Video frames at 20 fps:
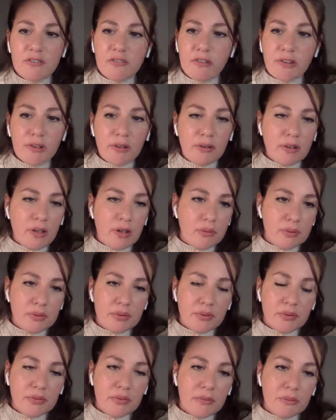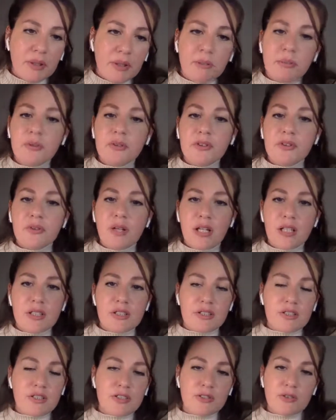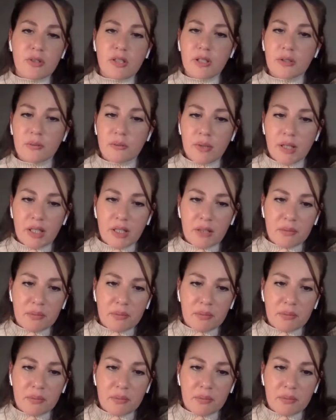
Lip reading: follow up. People don't answer straight away,